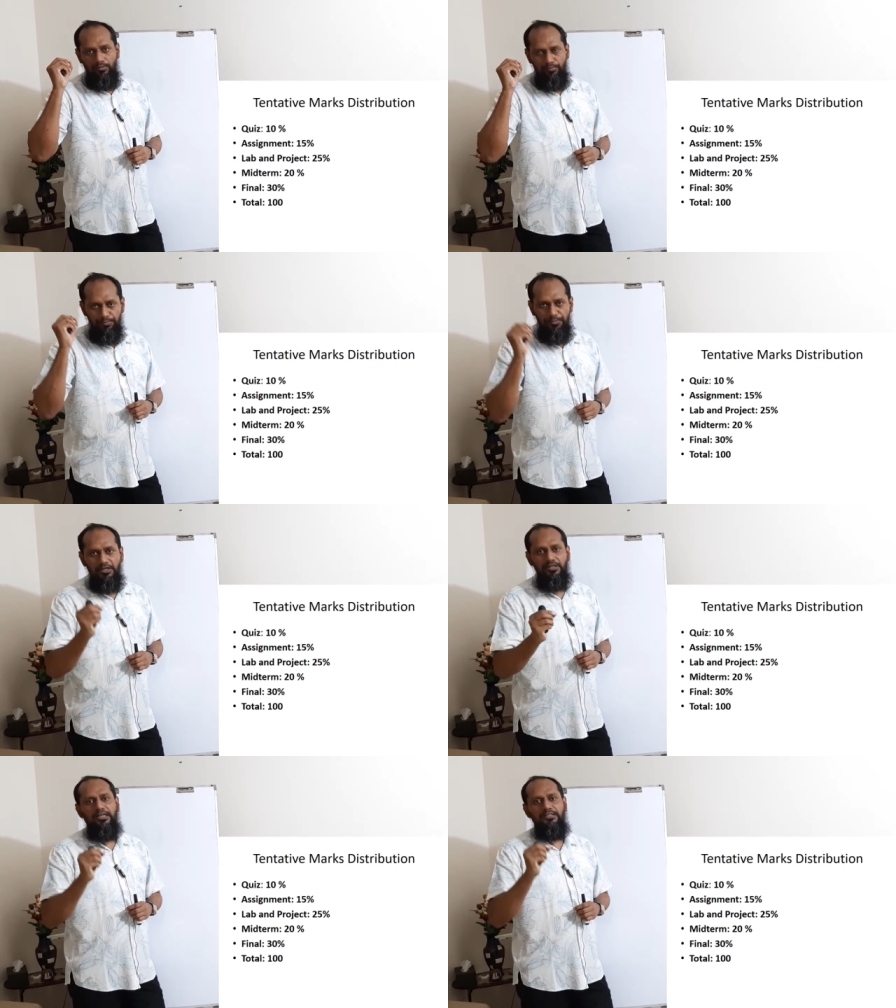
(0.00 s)
prepare
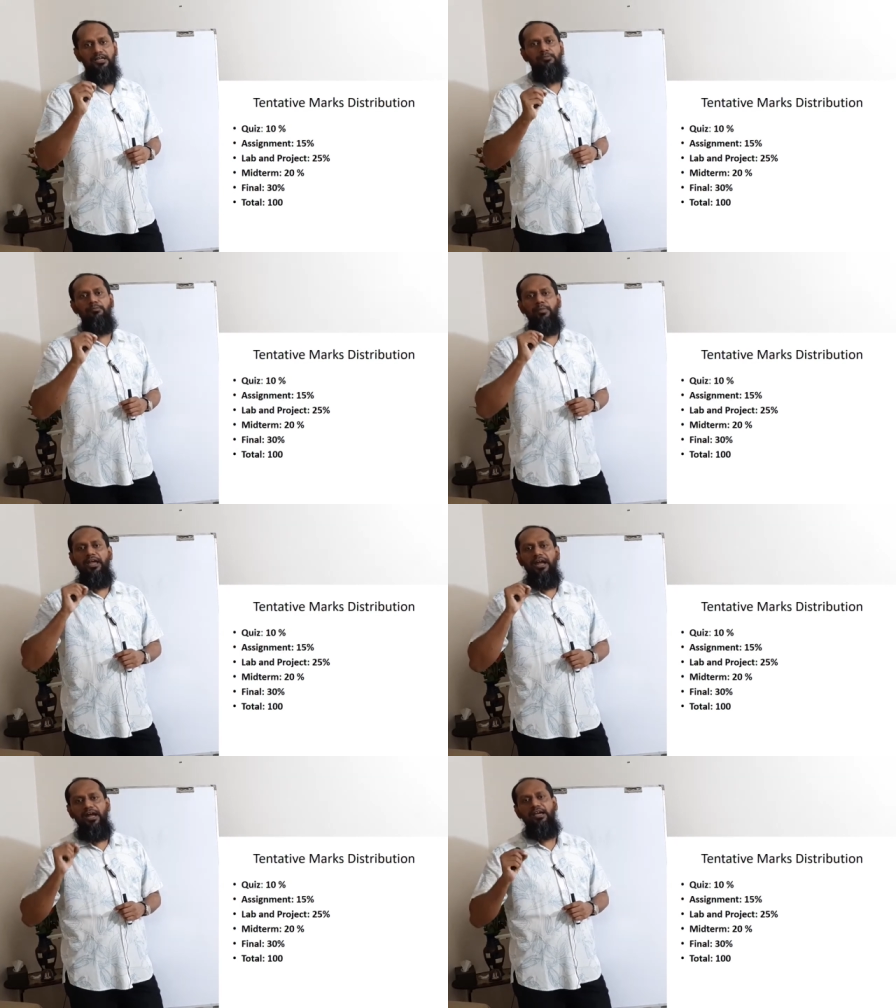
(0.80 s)
the assignment by
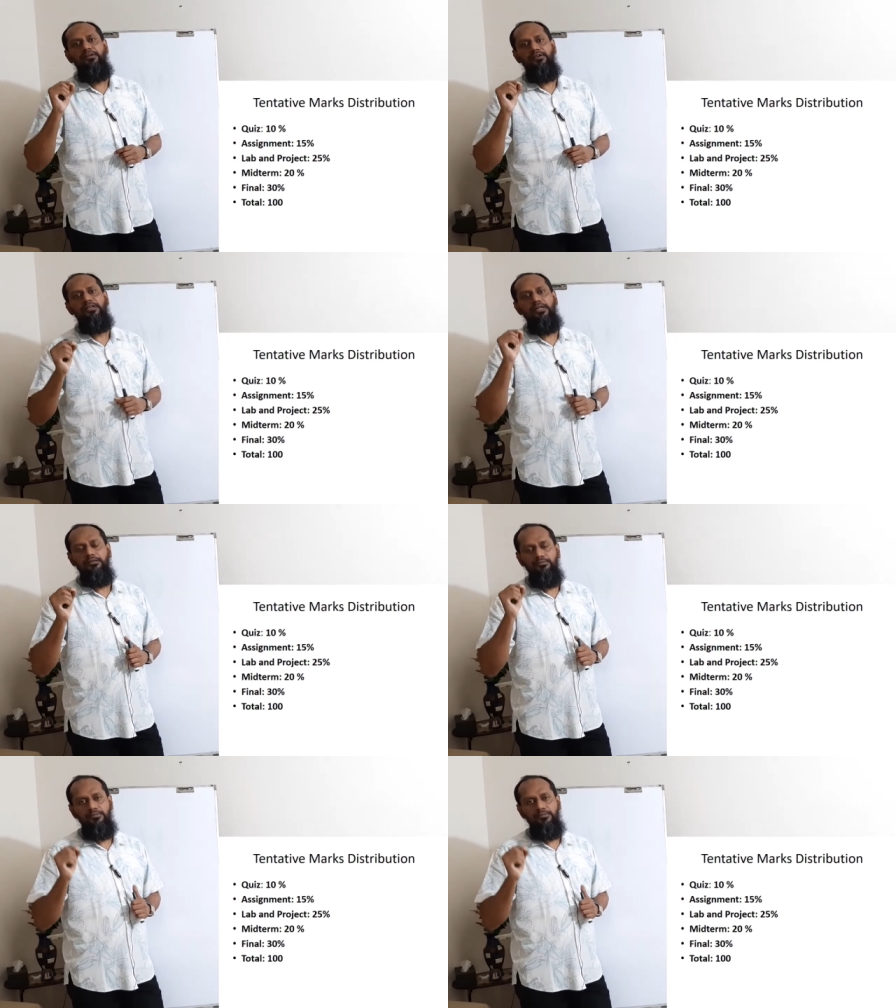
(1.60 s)
handwritten.